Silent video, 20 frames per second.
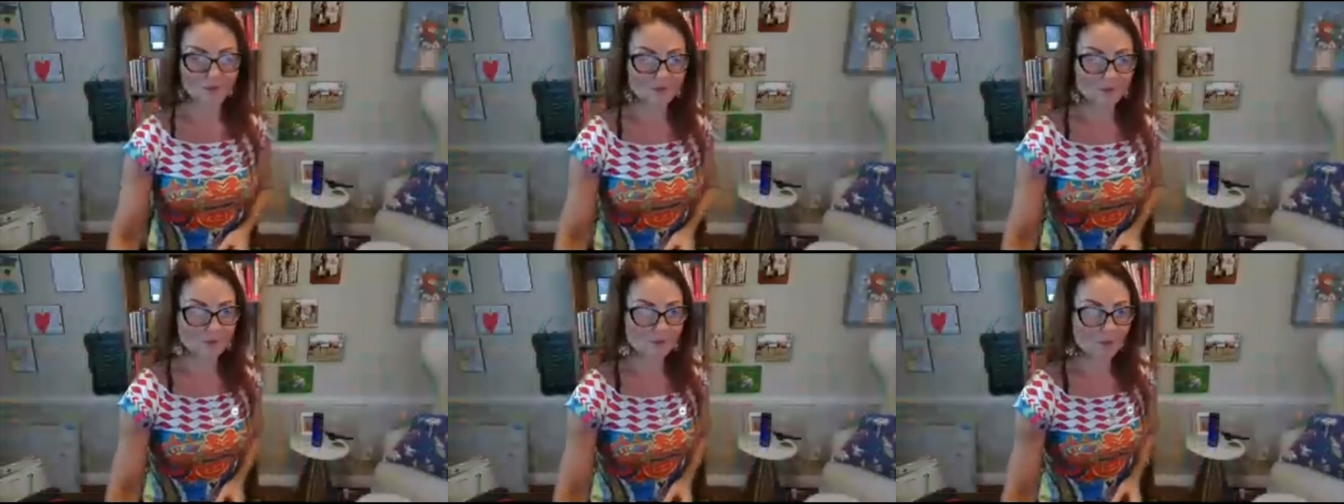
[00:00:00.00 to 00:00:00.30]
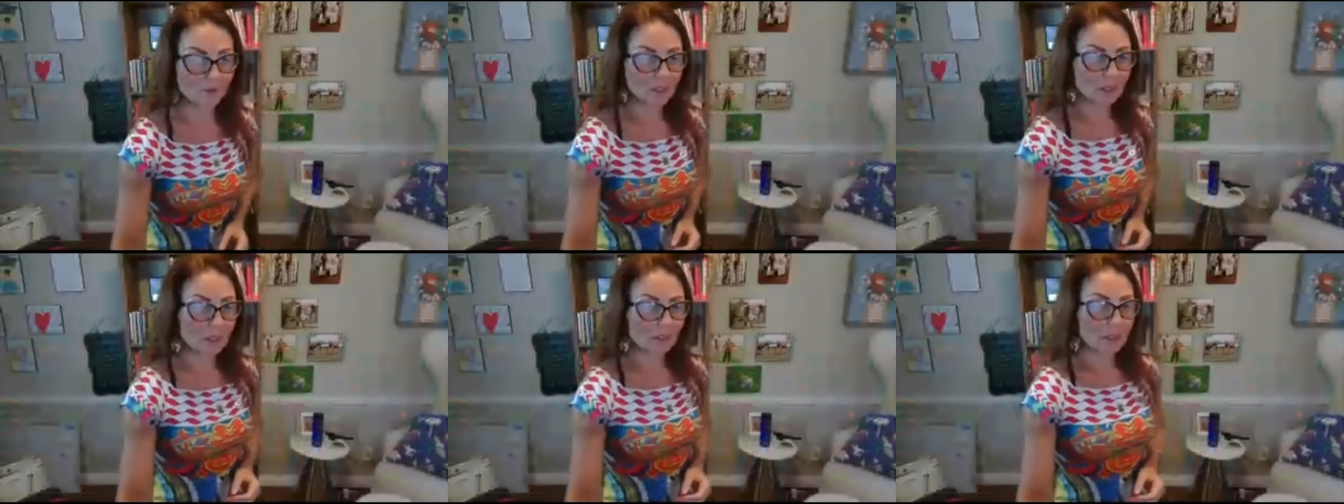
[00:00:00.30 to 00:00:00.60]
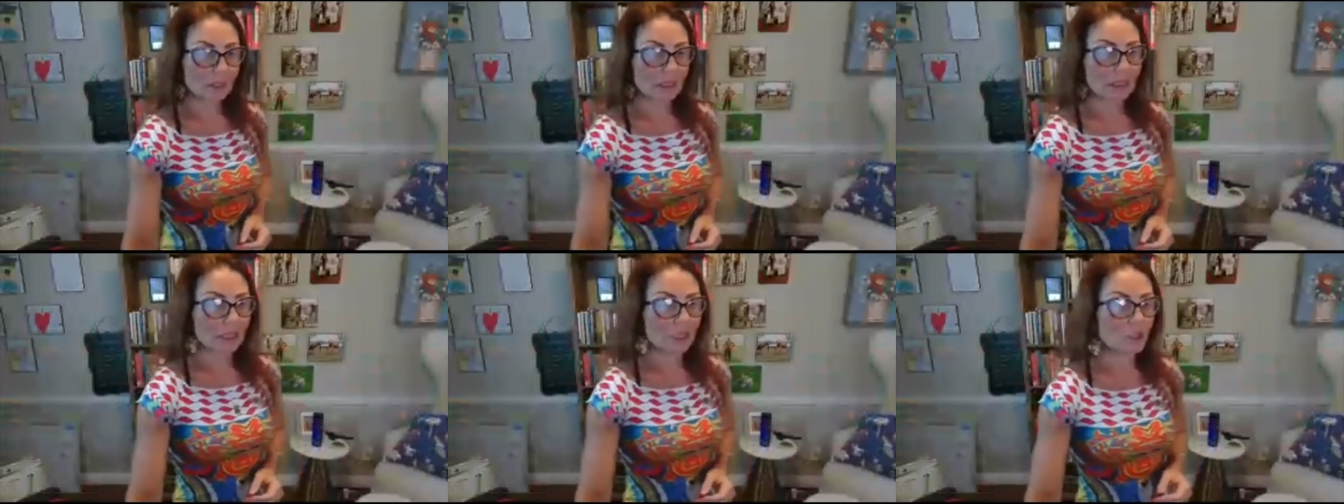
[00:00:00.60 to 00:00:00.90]
Know your
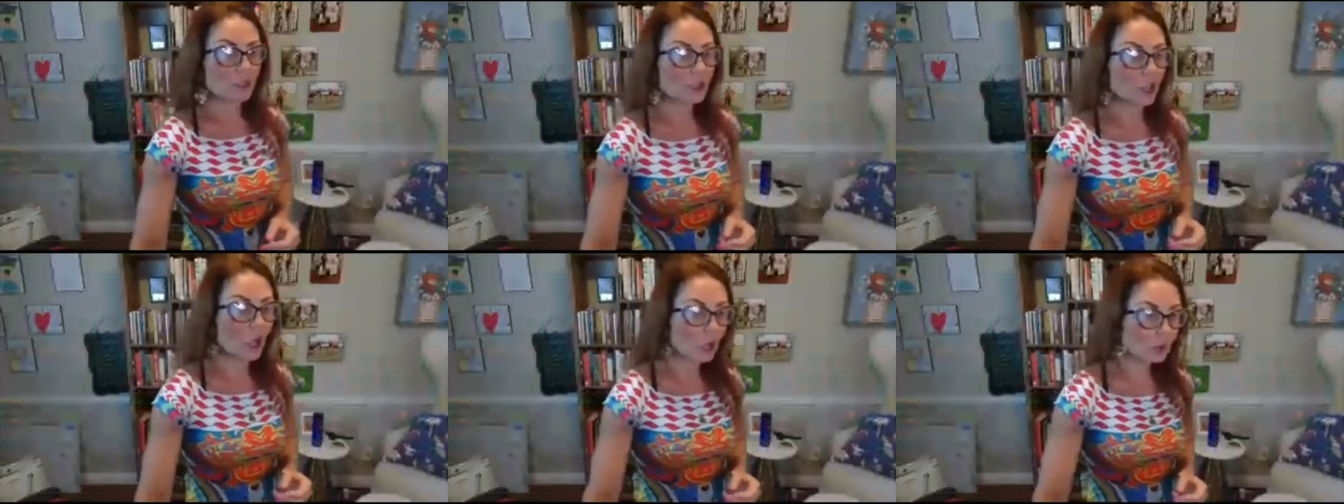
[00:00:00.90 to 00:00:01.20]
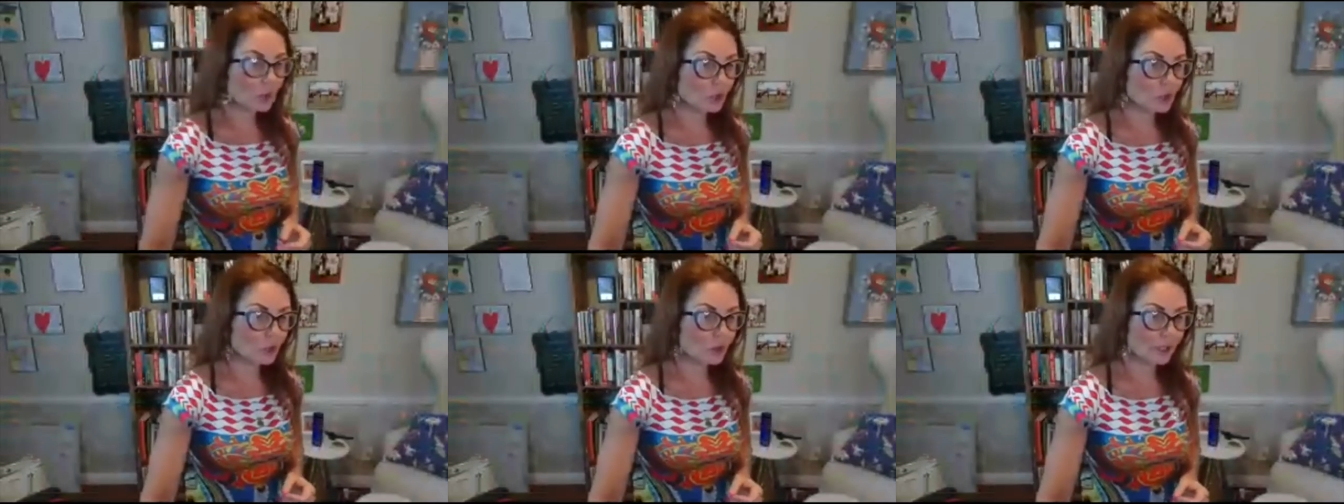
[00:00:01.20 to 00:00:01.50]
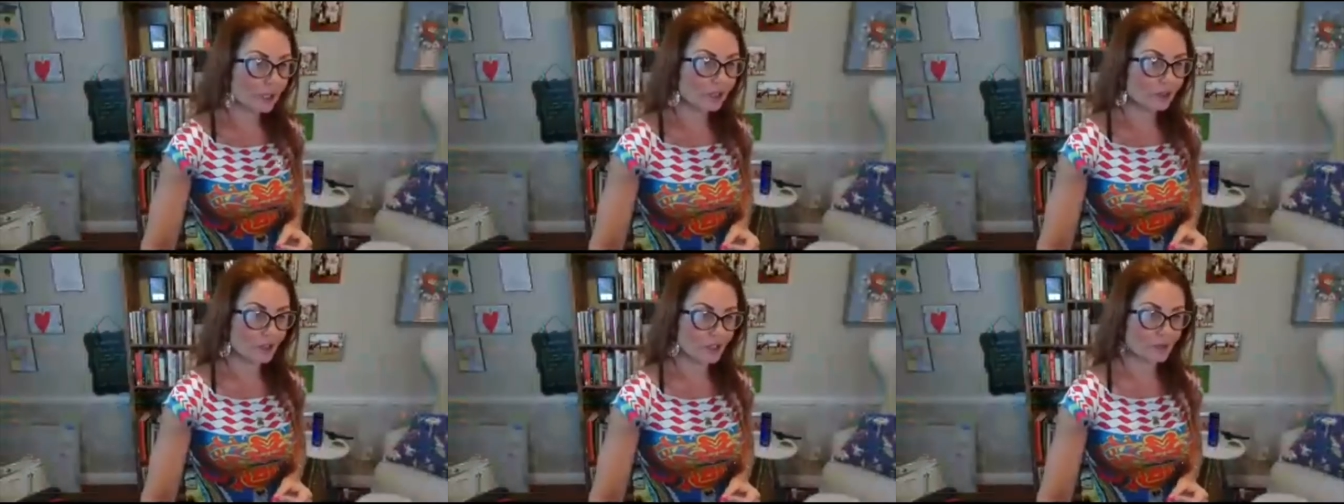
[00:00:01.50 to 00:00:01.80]
triggers,
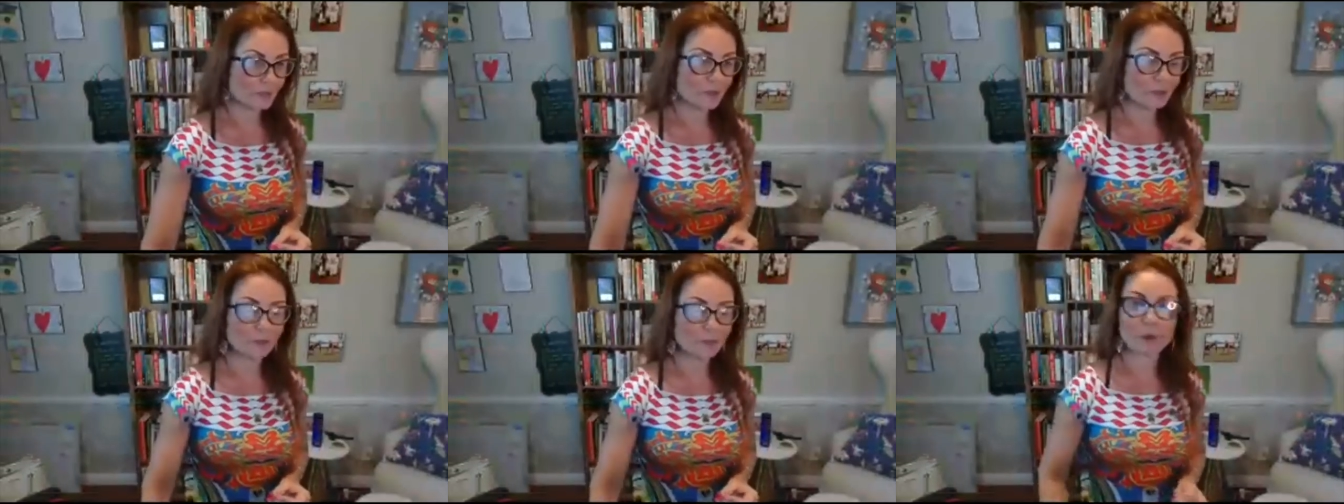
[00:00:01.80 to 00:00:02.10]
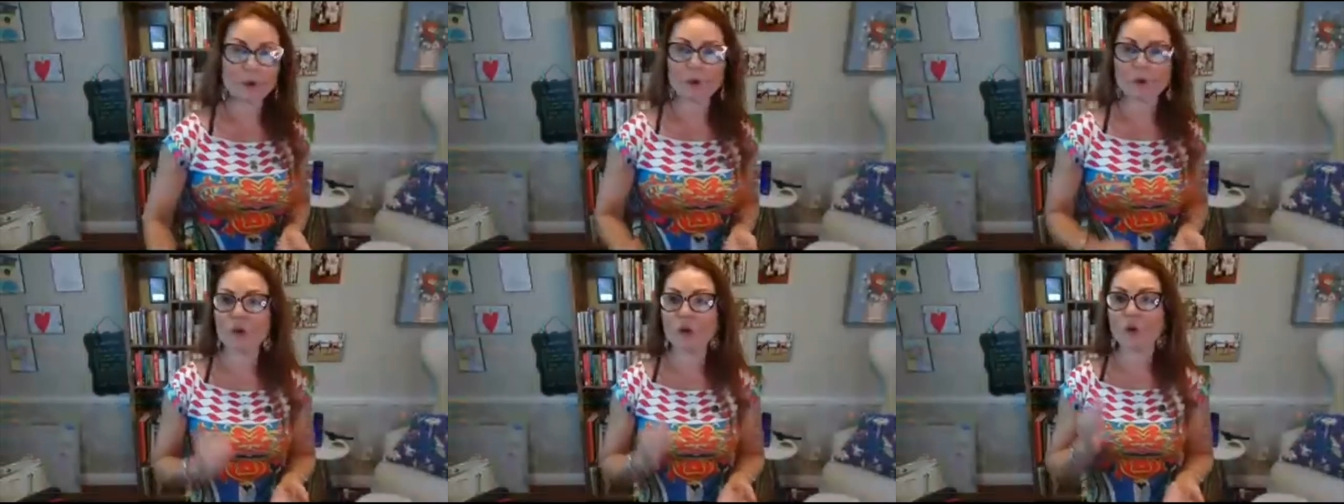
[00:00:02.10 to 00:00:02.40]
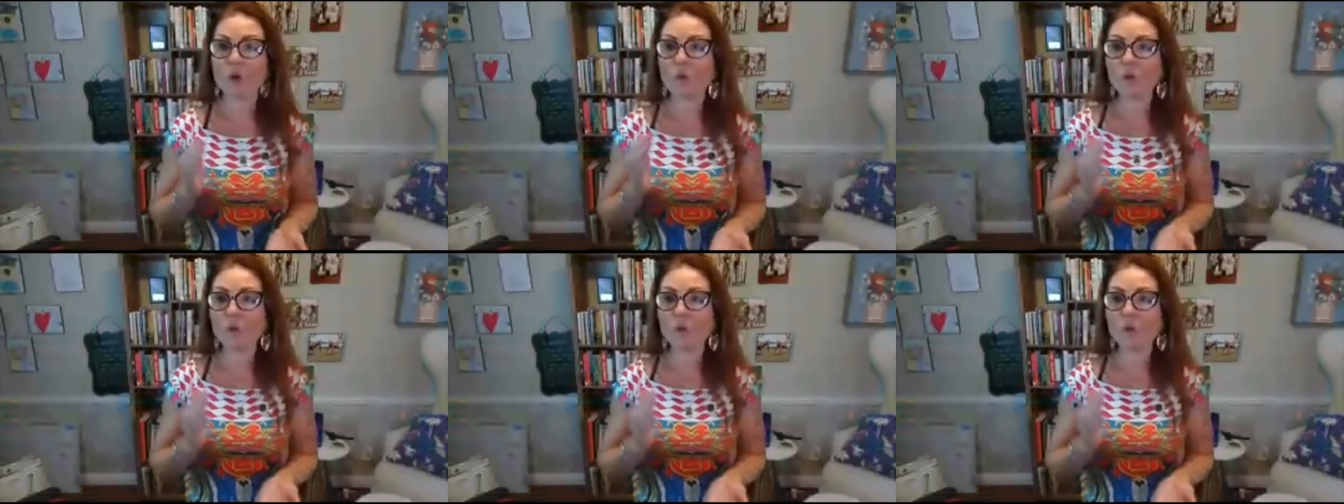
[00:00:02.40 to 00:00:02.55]
people. What is it?